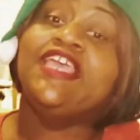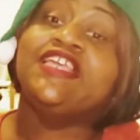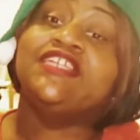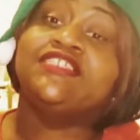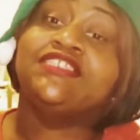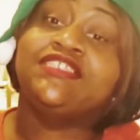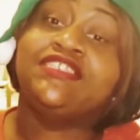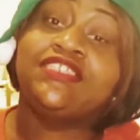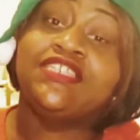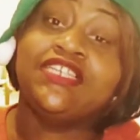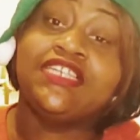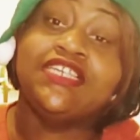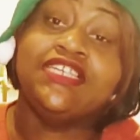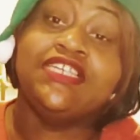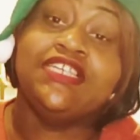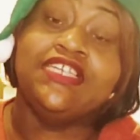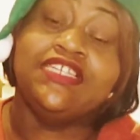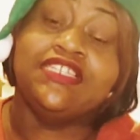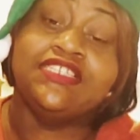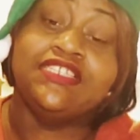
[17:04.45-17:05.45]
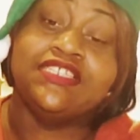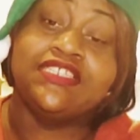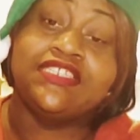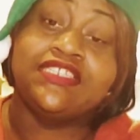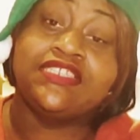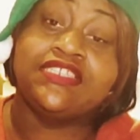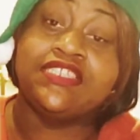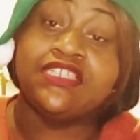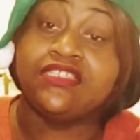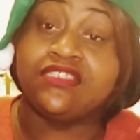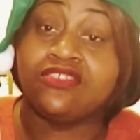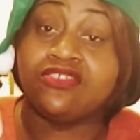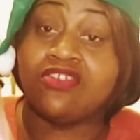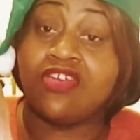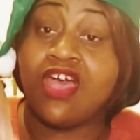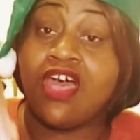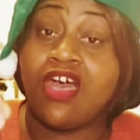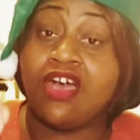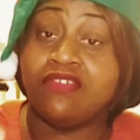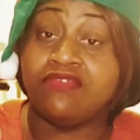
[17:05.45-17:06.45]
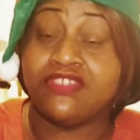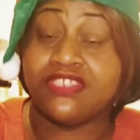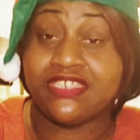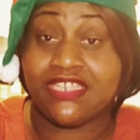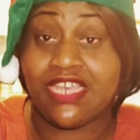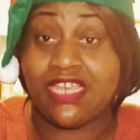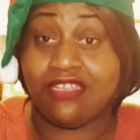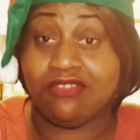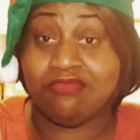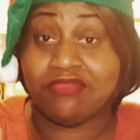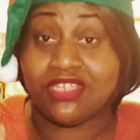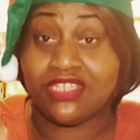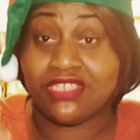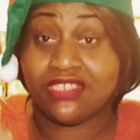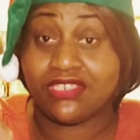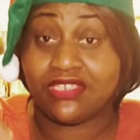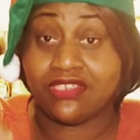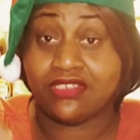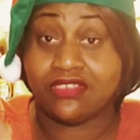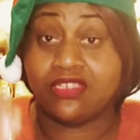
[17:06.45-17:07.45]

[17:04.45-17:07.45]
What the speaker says: and stick it in the center of the cake mix,